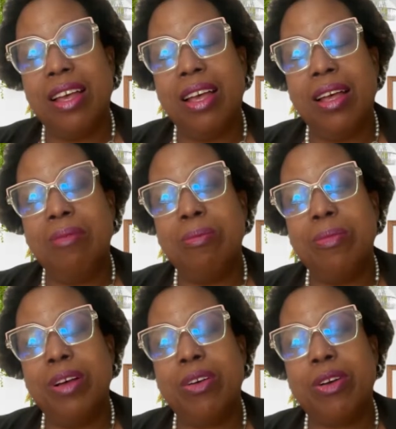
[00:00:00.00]

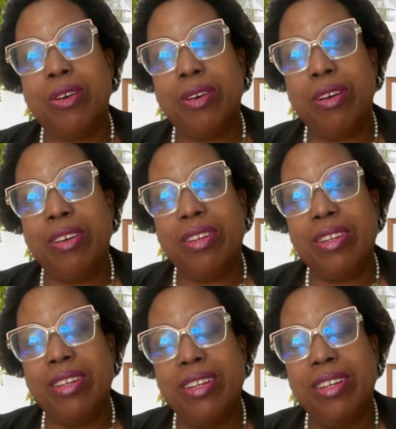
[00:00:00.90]
occurred,